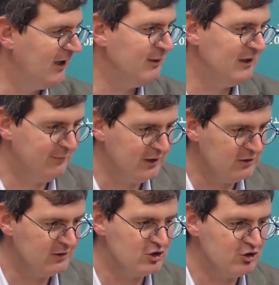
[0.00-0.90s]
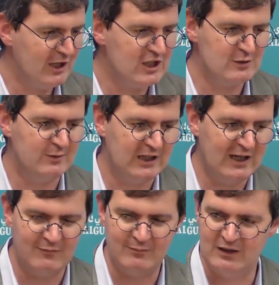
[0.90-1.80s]
I mean, they've been stressed, but they
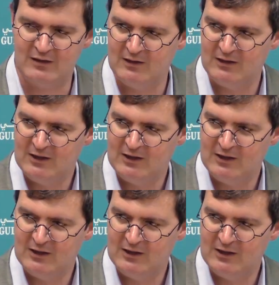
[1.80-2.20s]
haven't been